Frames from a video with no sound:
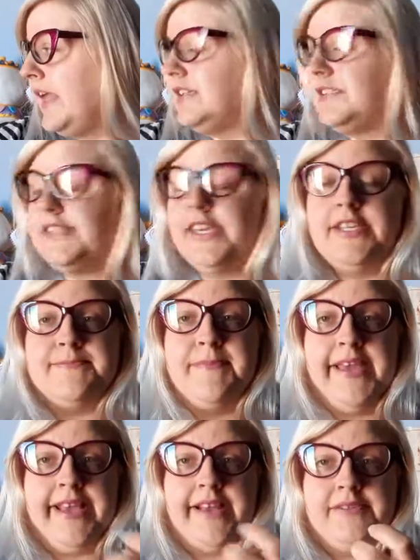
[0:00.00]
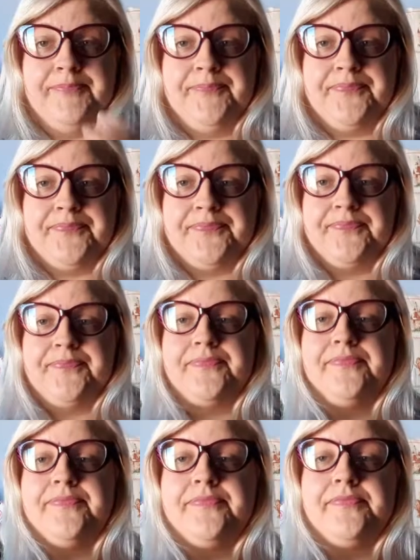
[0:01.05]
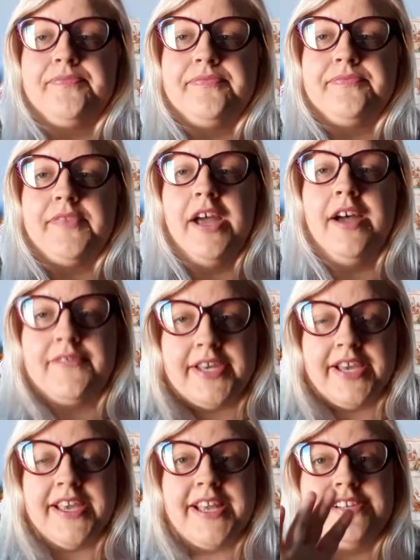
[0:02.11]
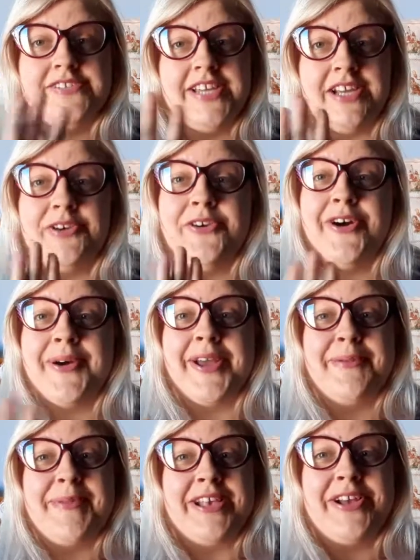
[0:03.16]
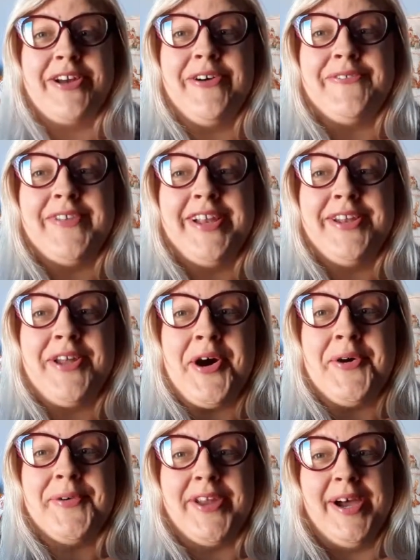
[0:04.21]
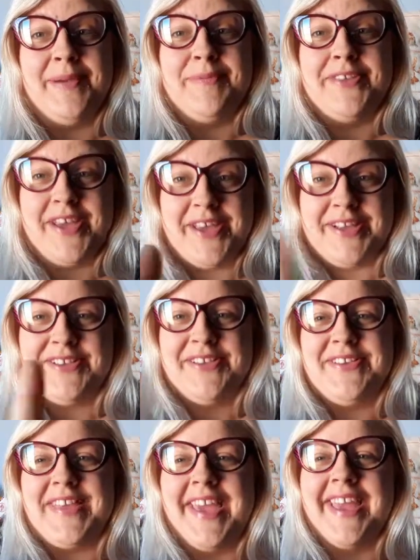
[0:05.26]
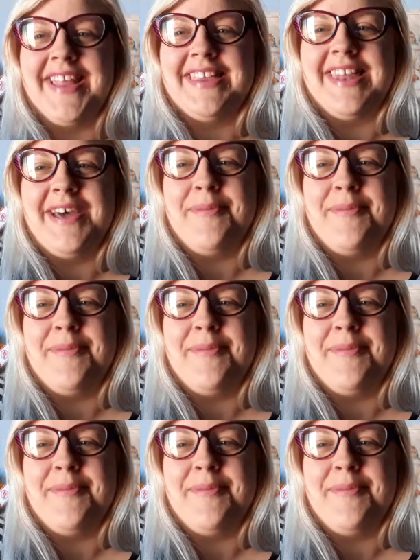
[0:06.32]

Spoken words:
excuse me, I have to go and get a drink or I'm going to be coughing the whole time, so 2 seconds and I'll